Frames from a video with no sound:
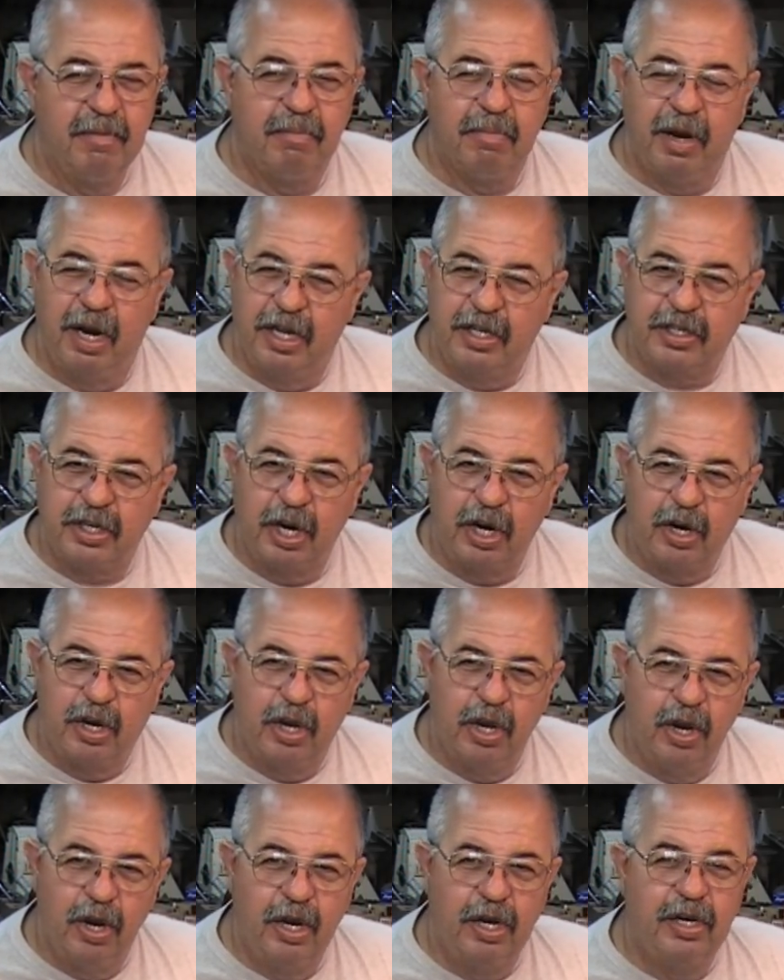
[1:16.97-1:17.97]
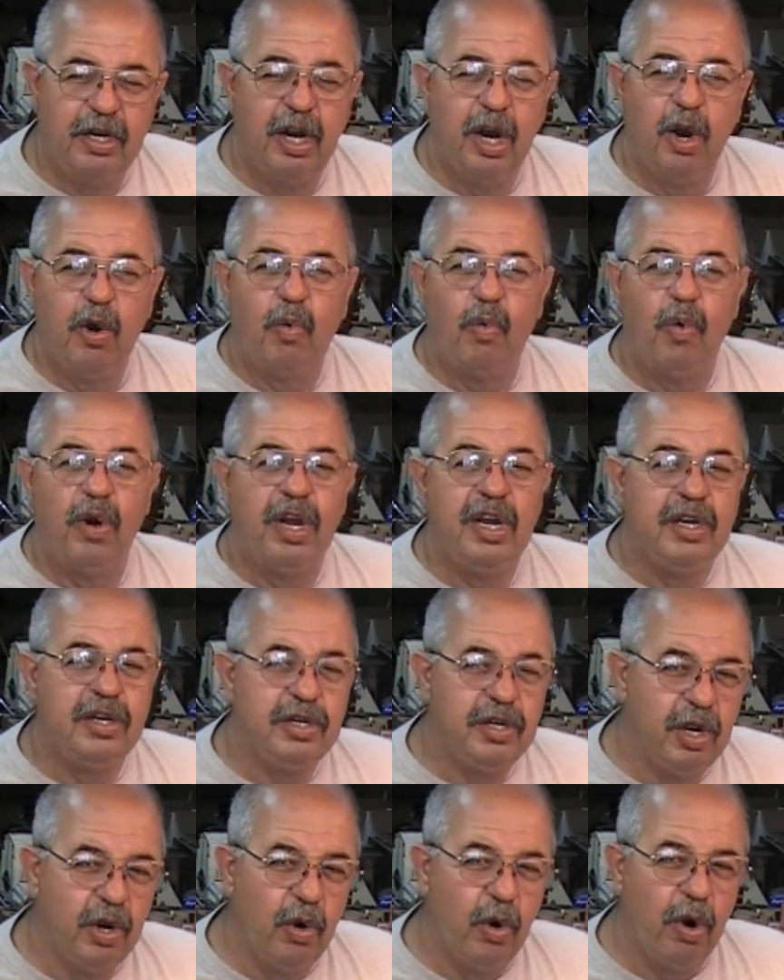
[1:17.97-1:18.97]
But it's a good,
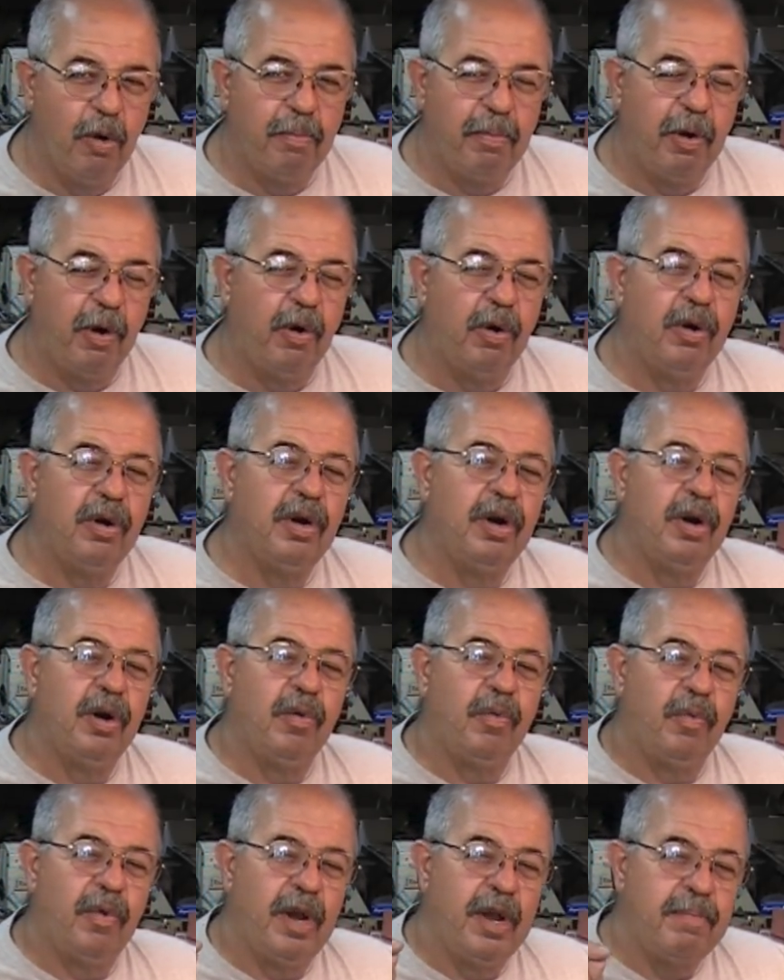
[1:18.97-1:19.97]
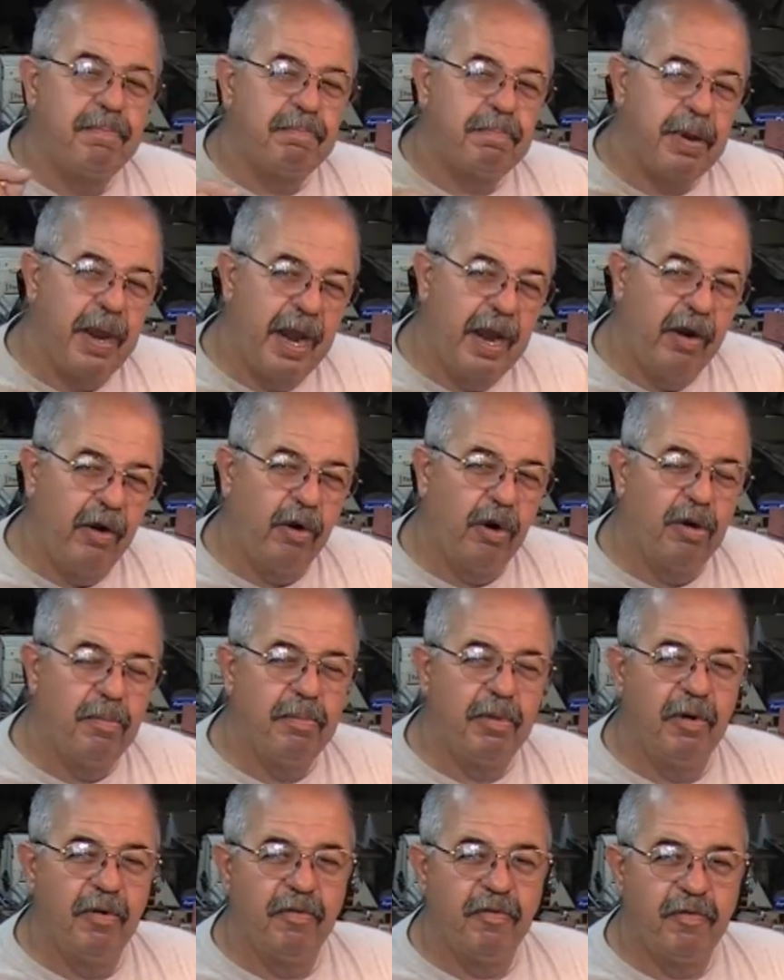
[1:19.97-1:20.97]
renewable,
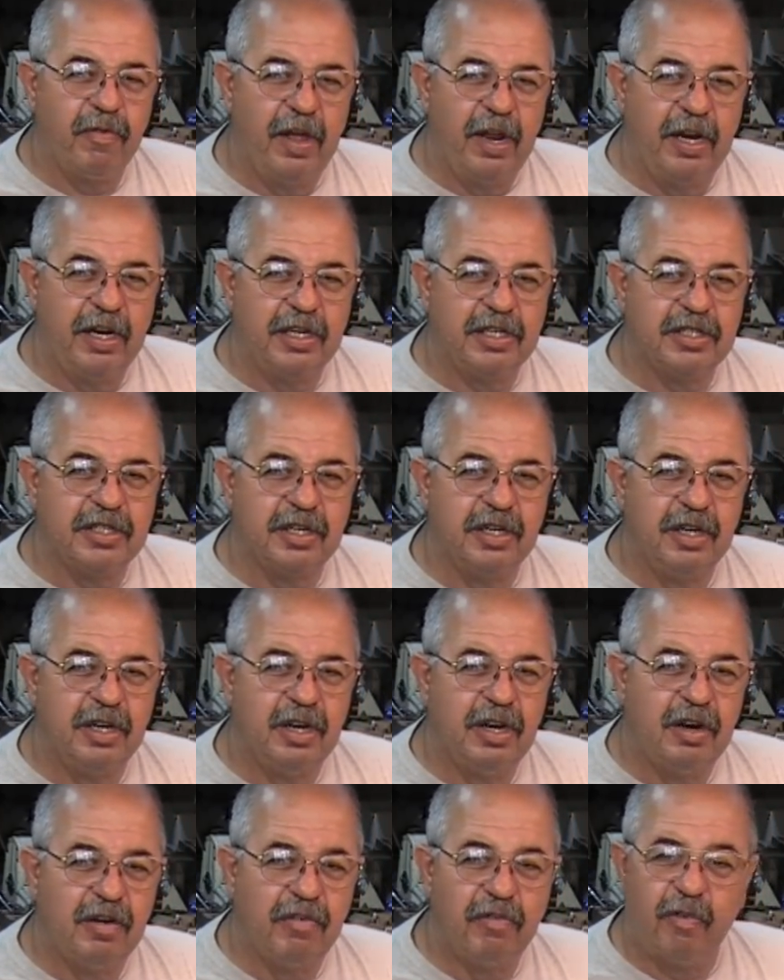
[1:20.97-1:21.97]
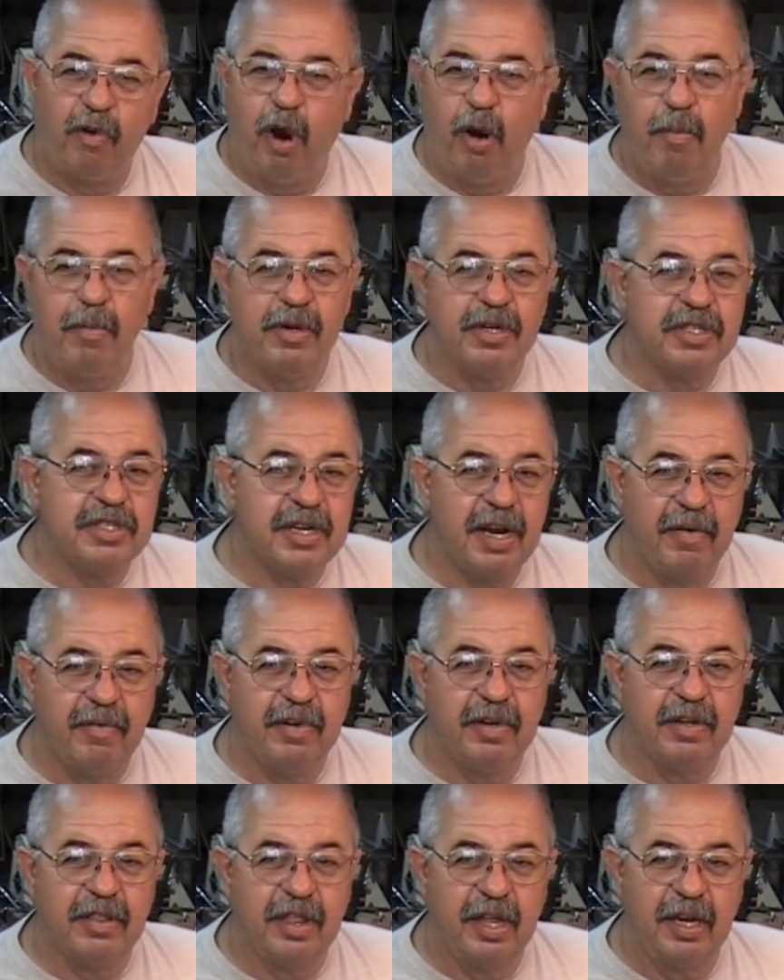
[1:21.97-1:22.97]
repairable finish for almost
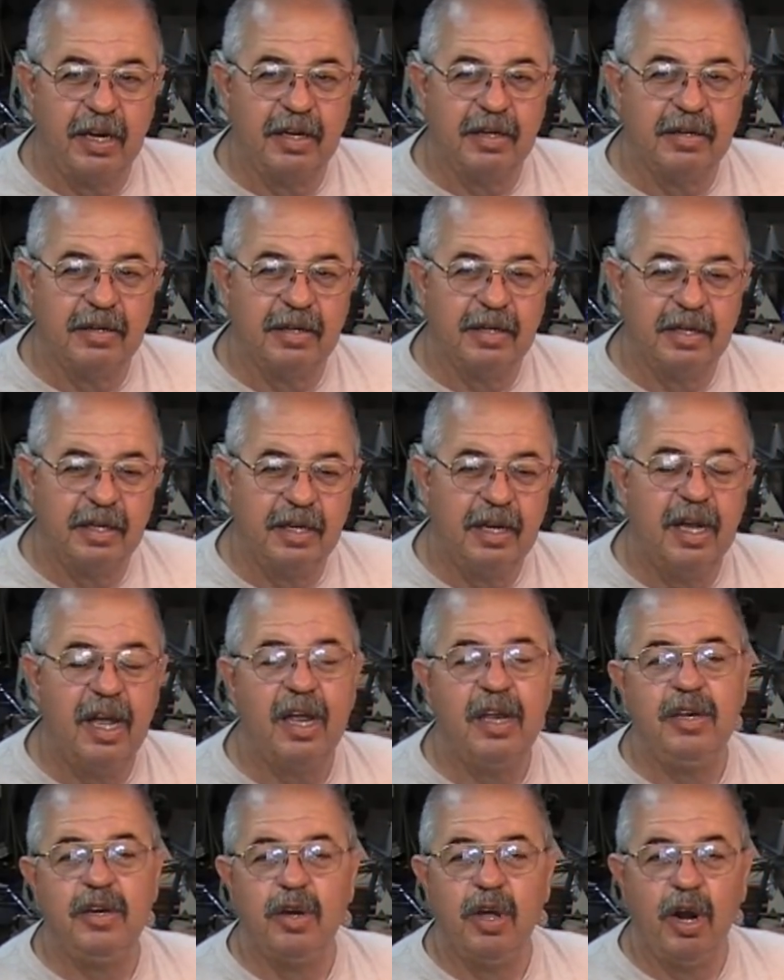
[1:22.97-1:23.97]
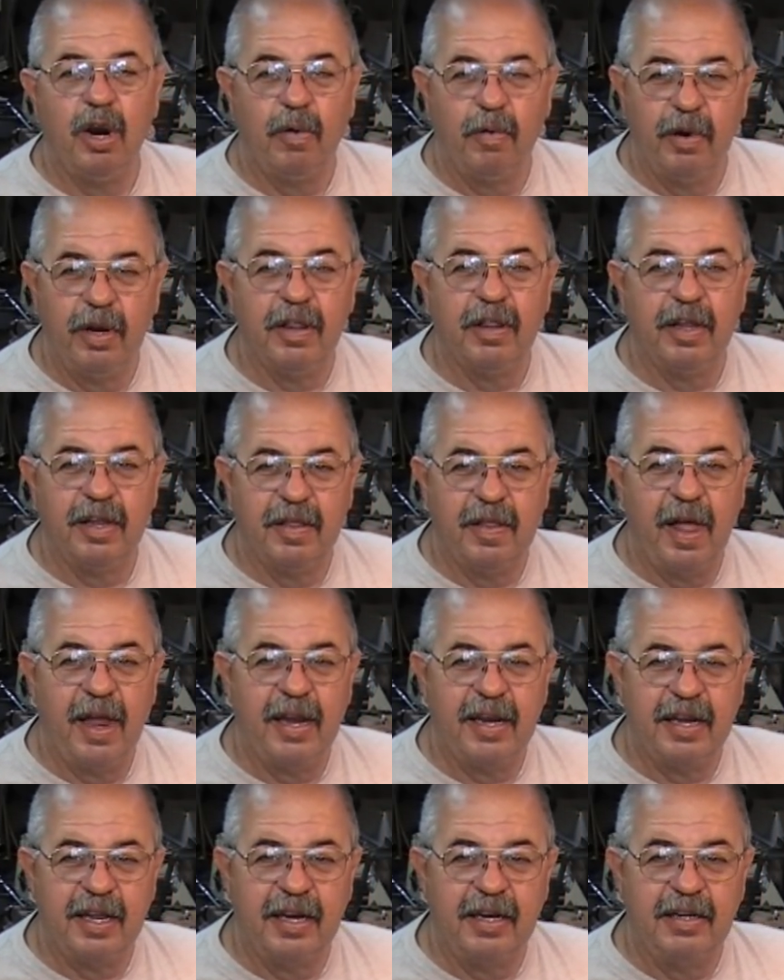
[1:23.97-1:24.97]
everything. And you're going to really
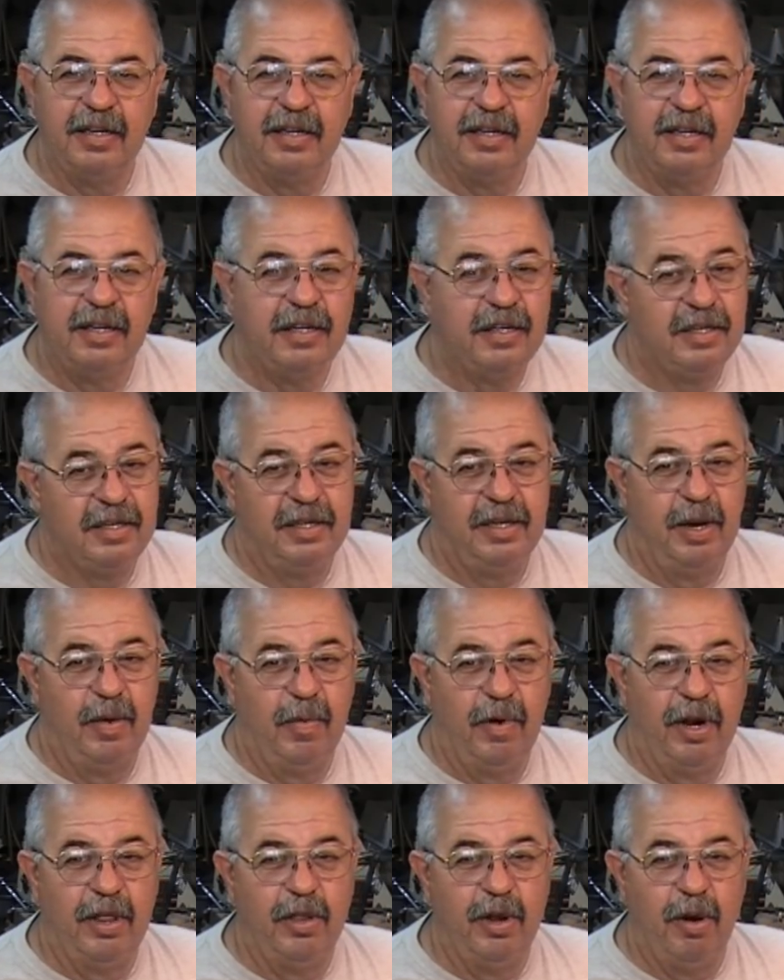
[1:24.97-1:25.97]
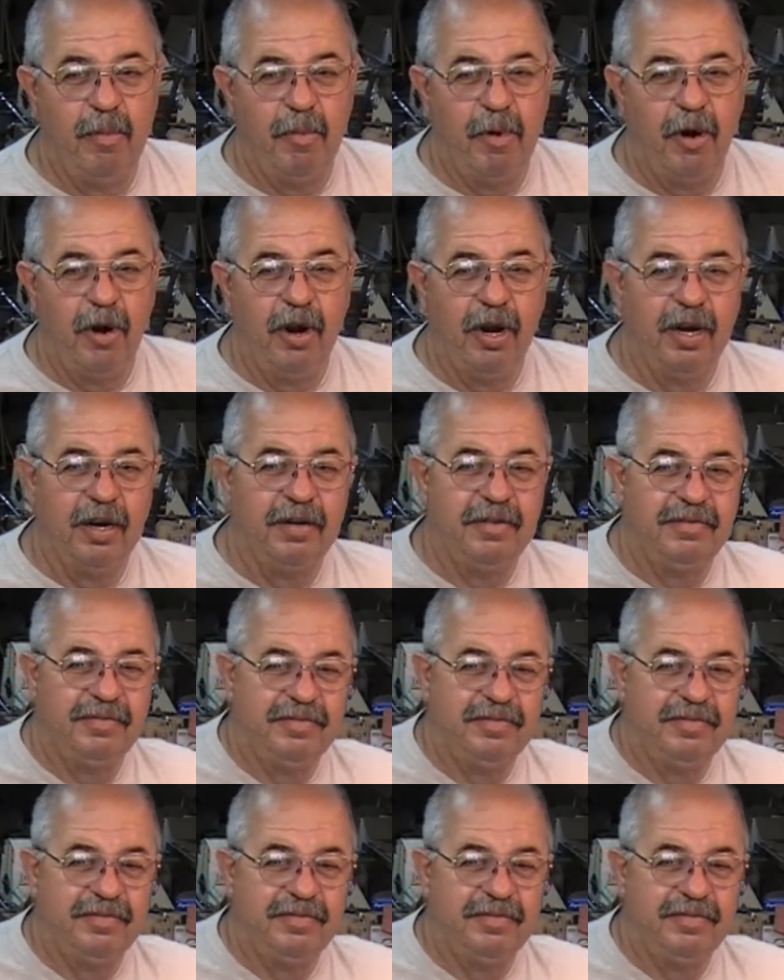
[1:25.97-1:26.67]
like it. You want to know more?